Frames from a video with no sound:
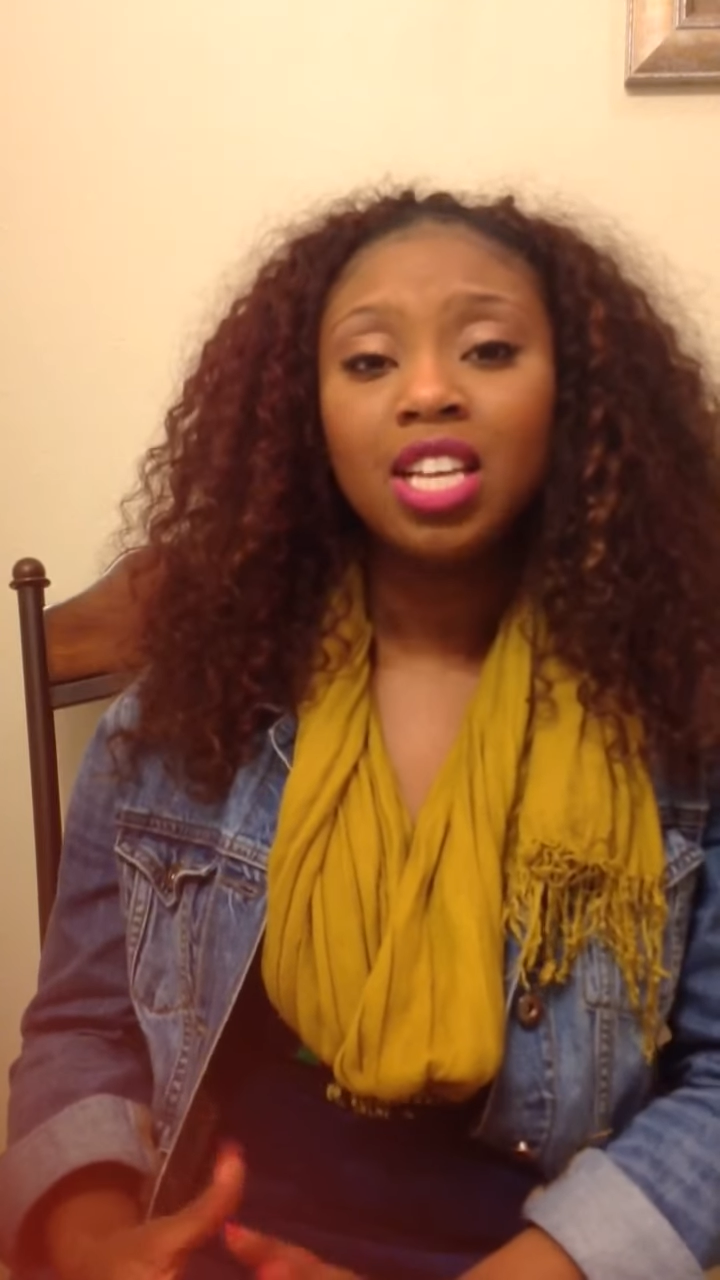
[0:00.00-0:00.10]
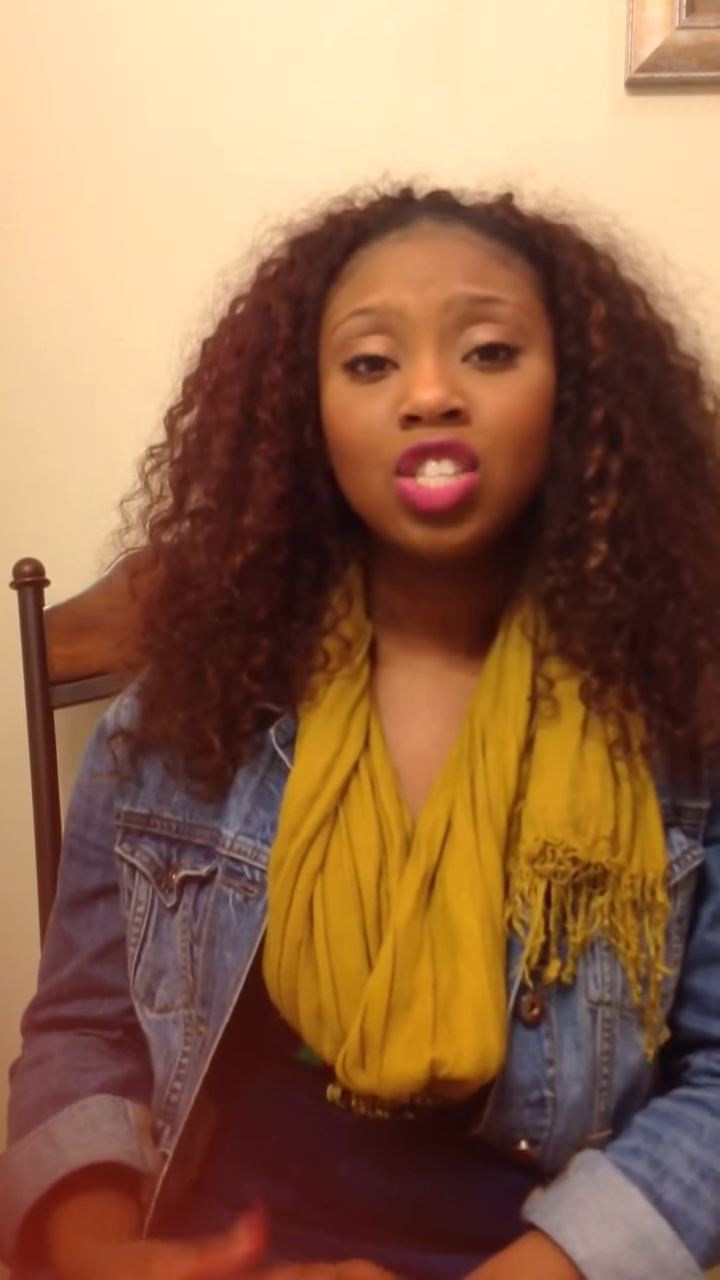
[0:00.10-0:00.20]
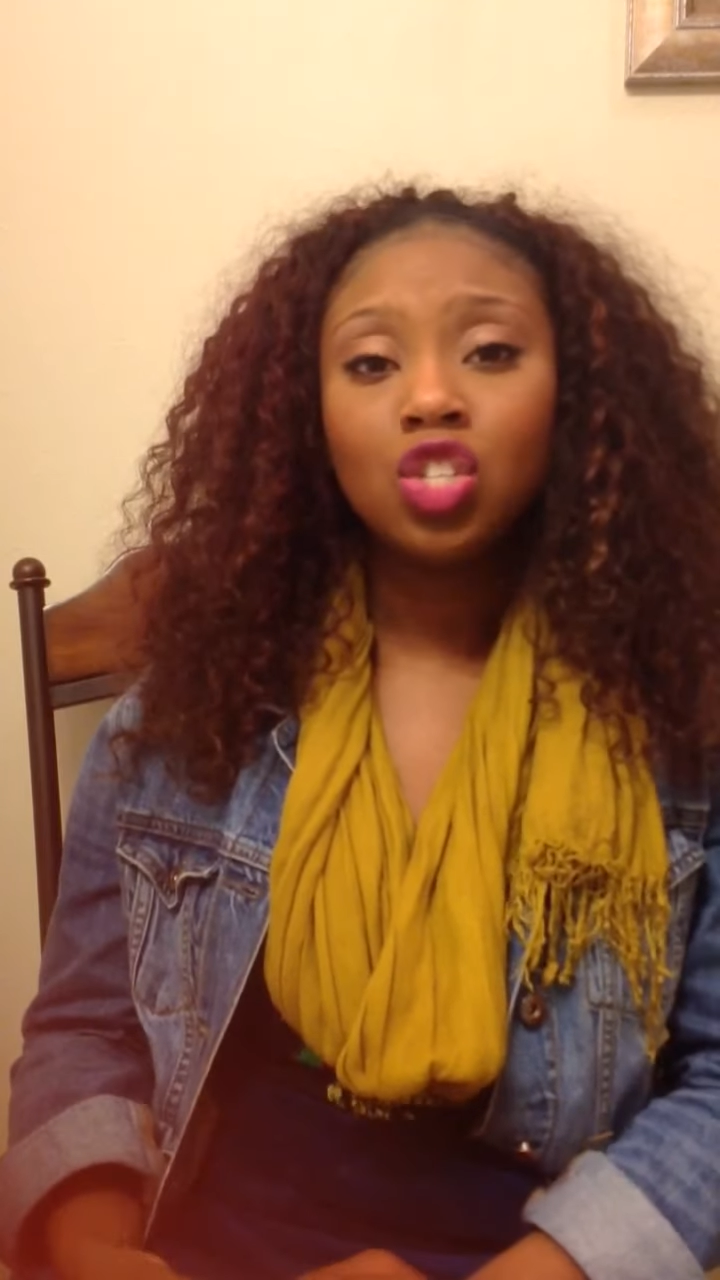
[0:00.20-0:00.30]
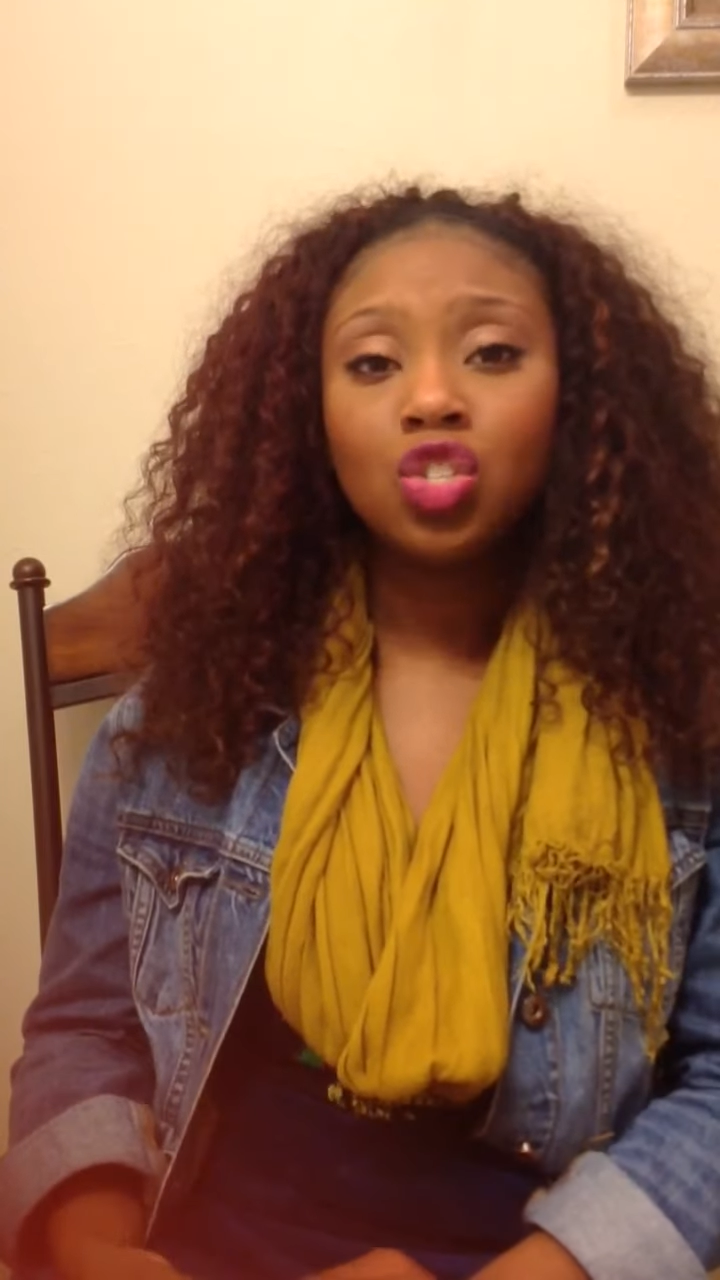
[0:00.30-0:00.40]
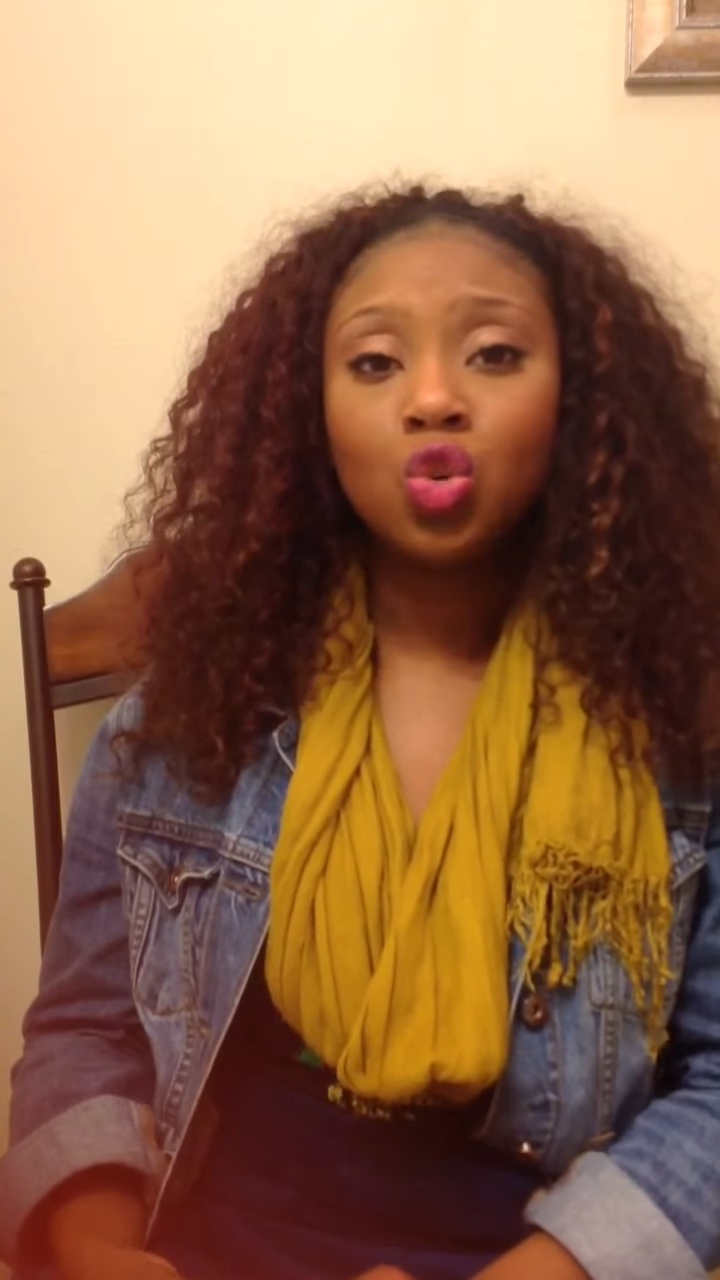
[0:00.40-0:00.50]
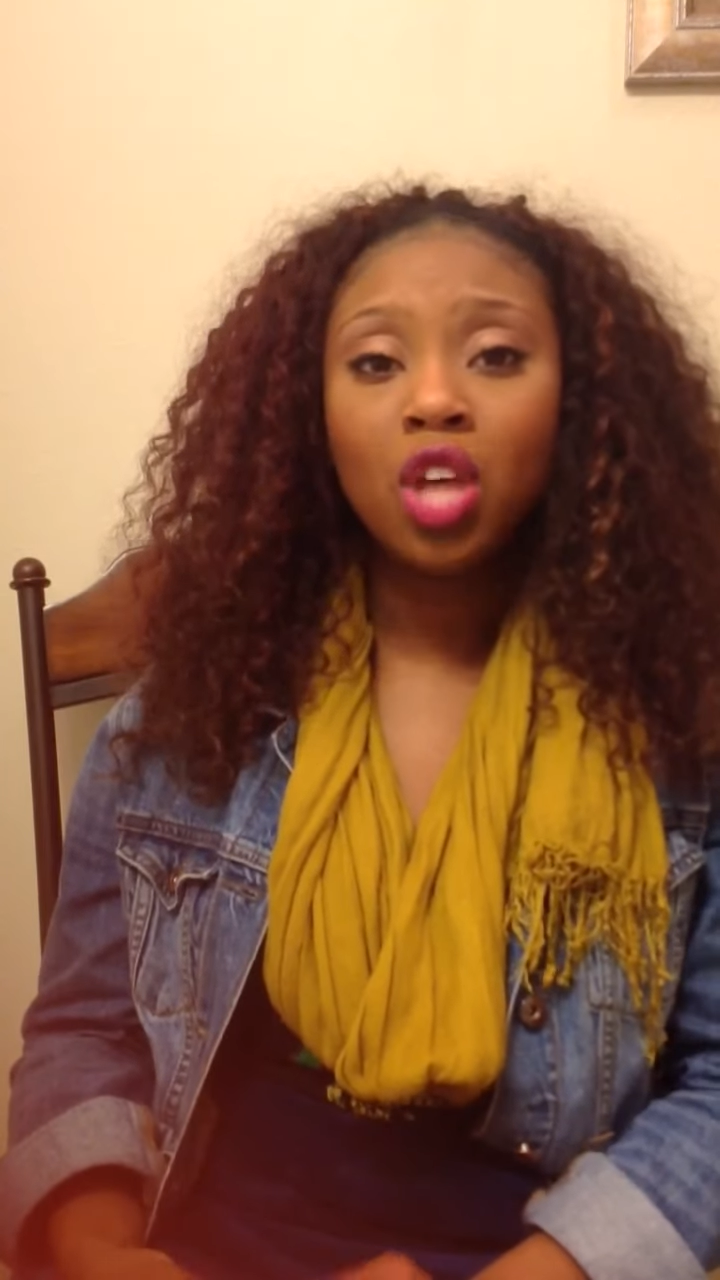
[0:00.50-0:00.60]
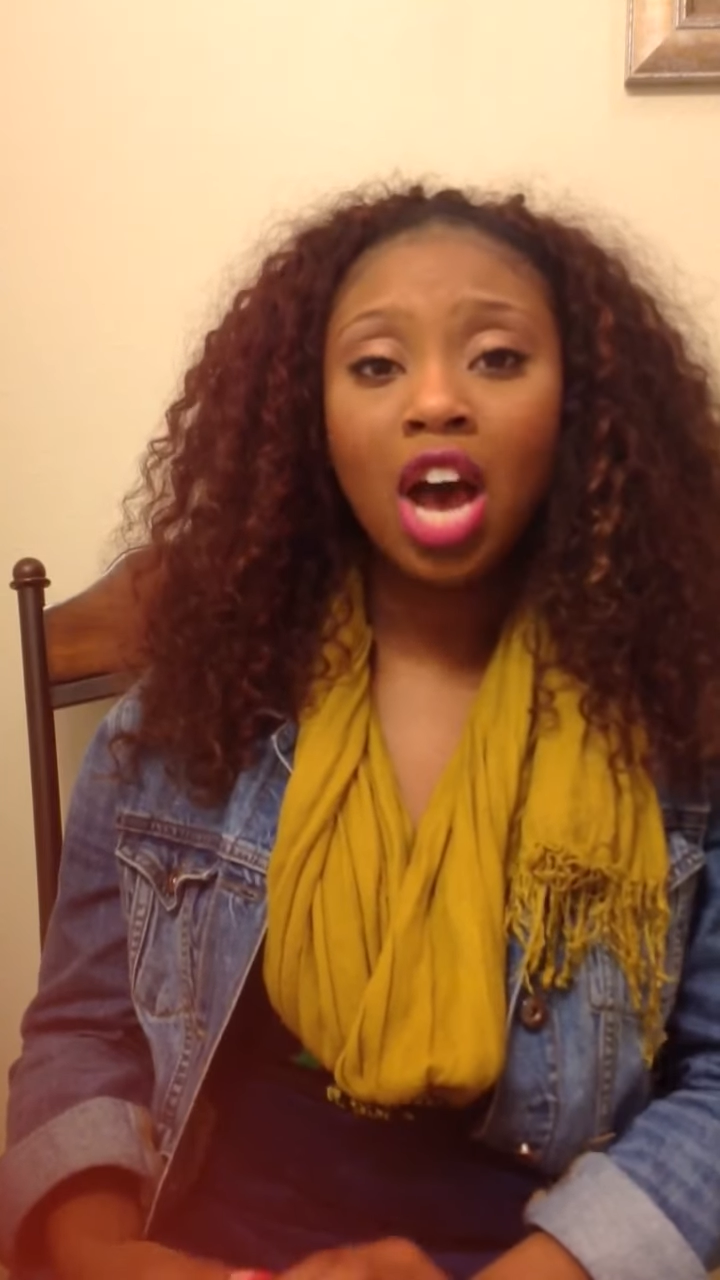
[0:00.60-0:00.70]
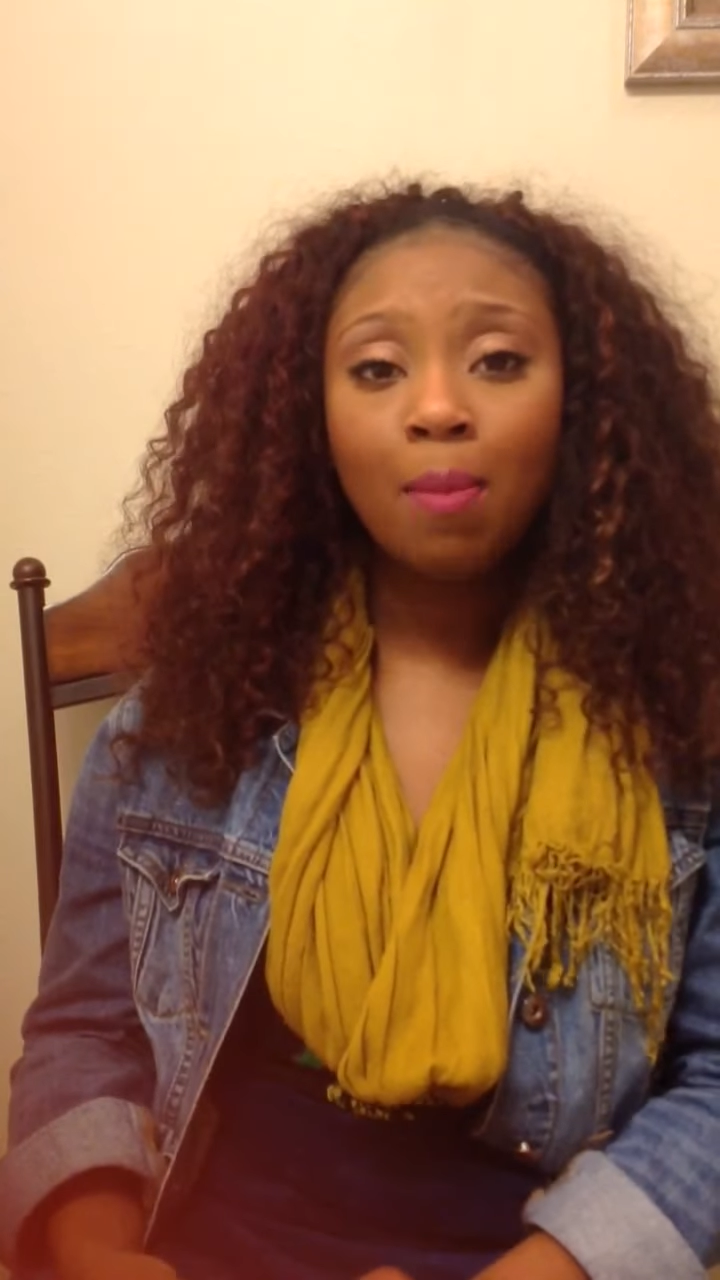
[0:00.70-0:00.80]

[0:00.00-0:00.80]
to do the